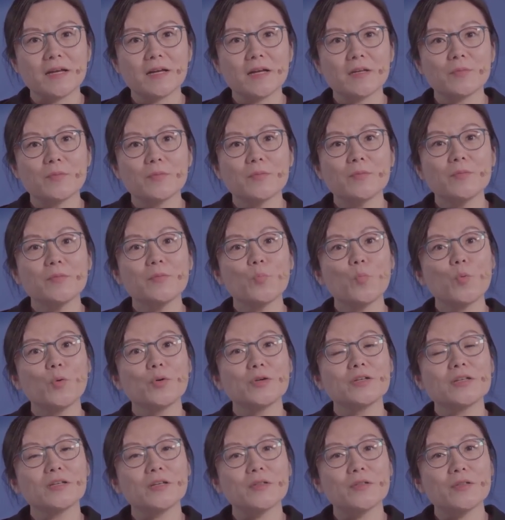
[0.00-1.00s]
The
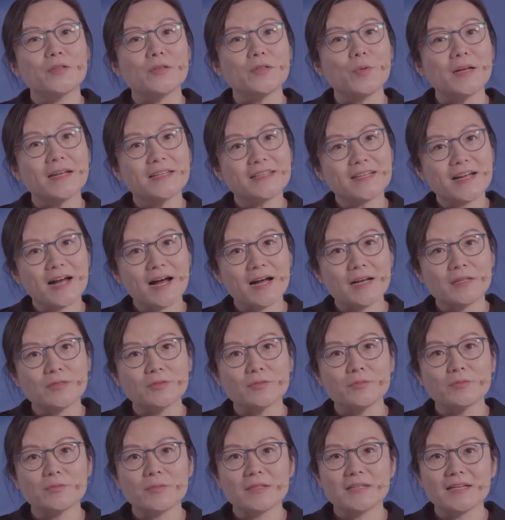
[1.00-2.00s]
proportion of
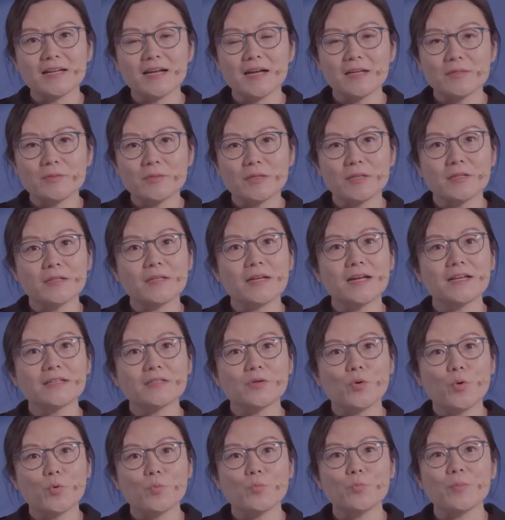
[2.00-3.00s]
recycled material is
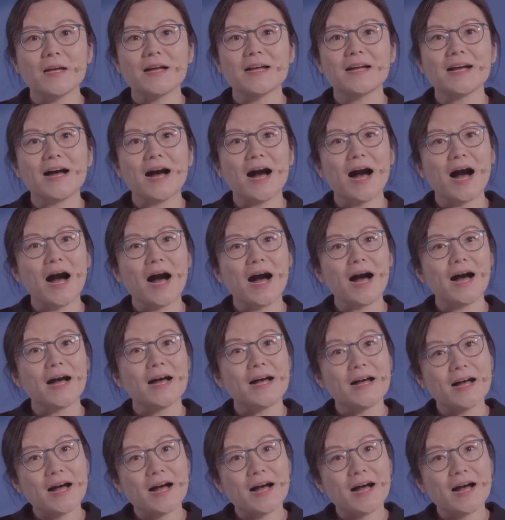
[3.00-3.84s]
already high,